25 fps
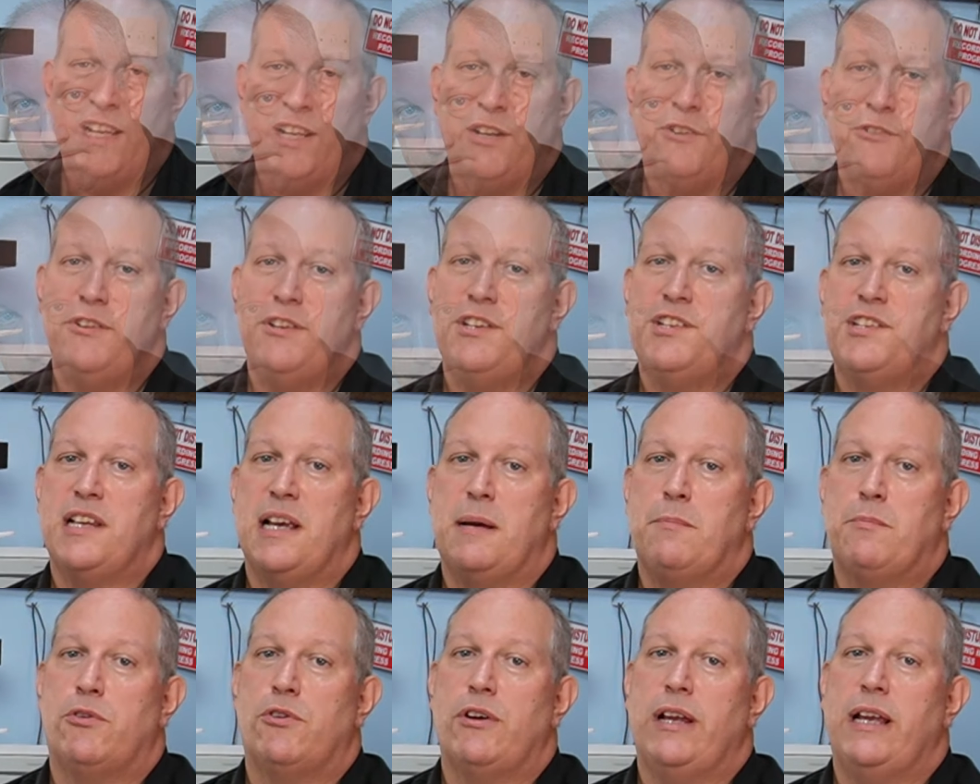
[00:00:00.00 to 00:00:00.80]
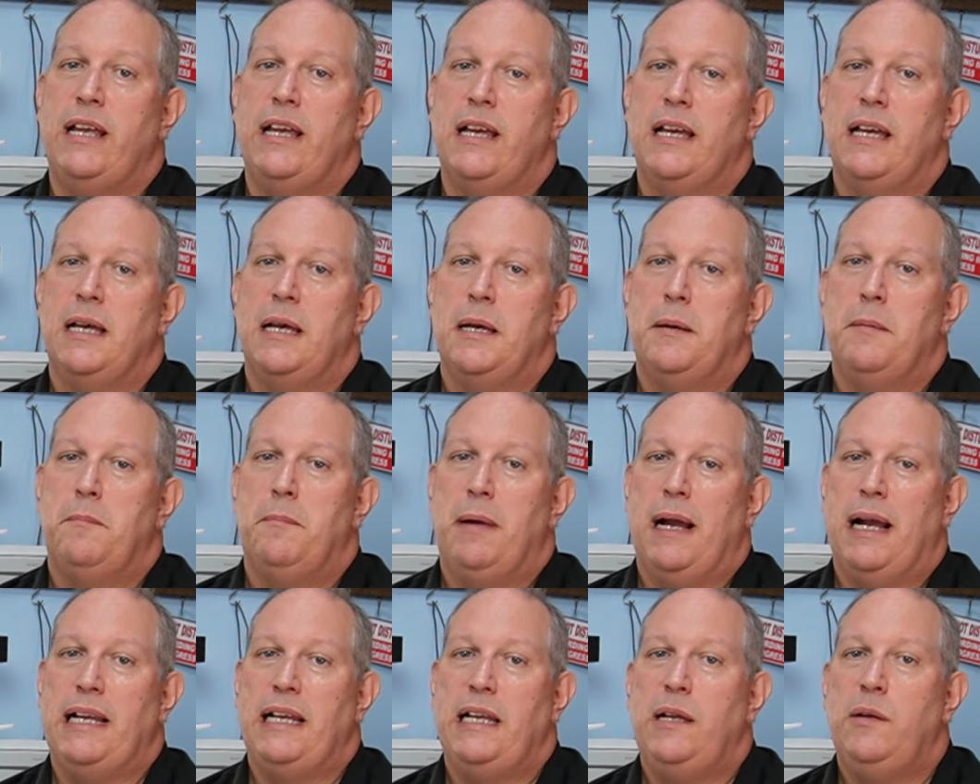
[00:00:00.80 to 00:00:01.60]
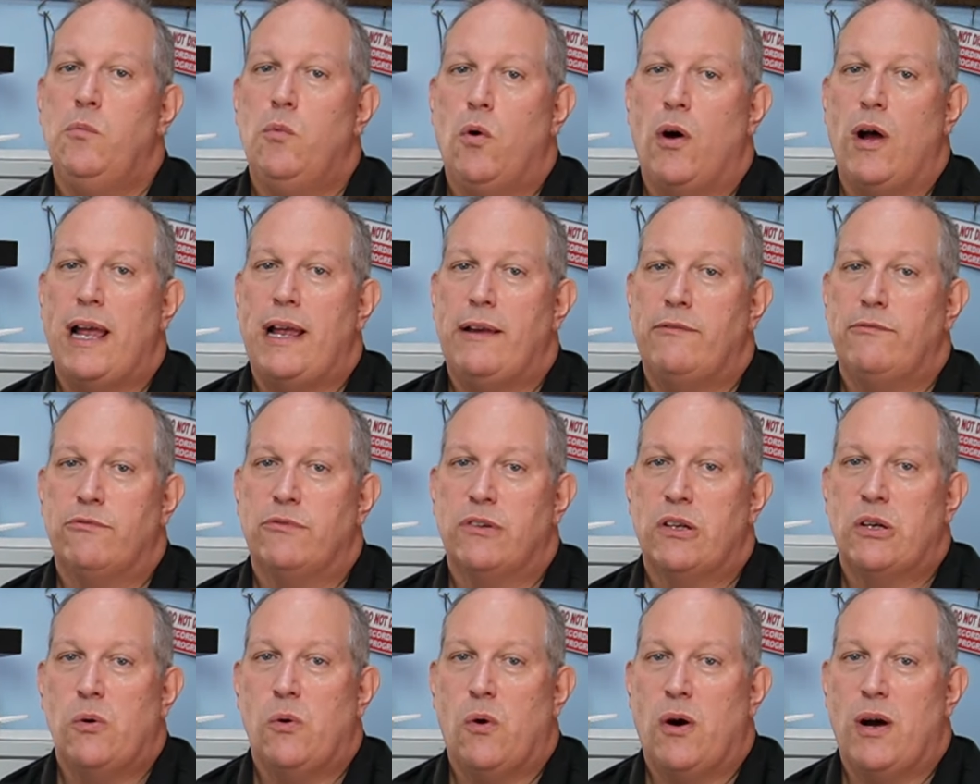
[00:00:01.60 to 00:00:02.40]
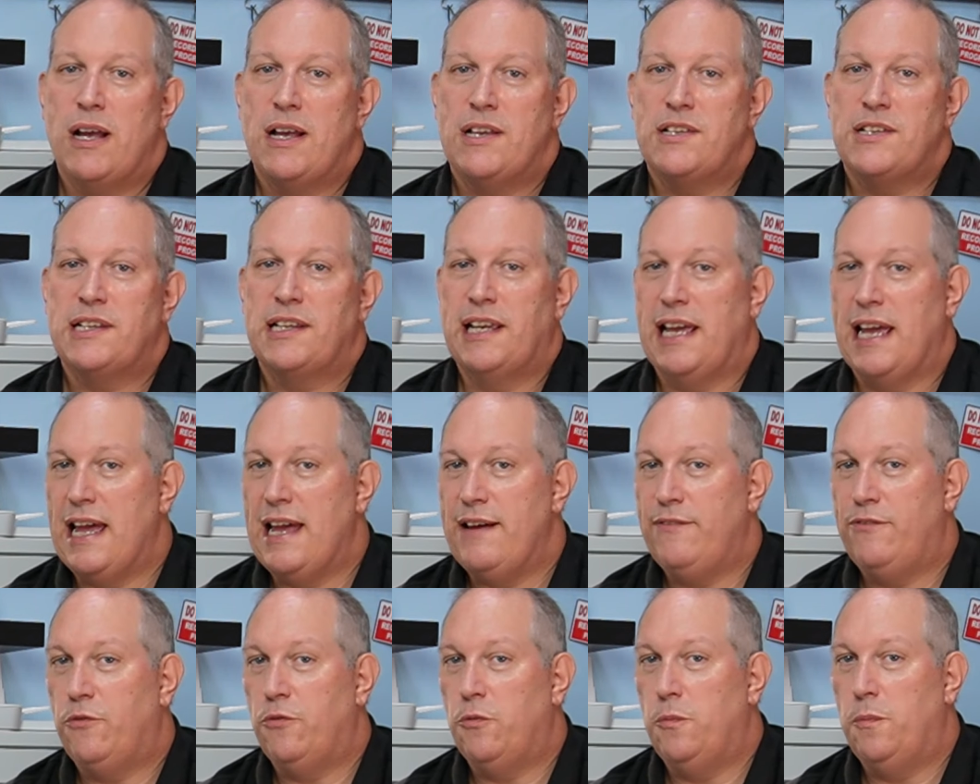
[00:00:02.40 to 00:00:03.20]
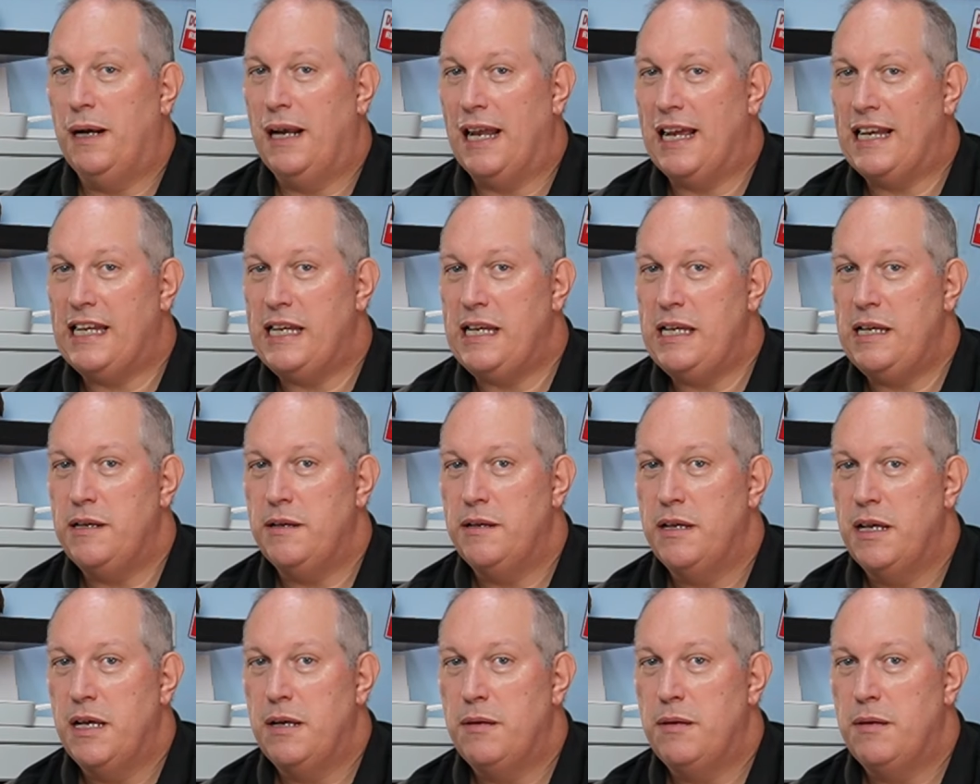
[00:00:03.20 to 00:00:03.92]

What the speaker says: In summary, painting white requires careful planning,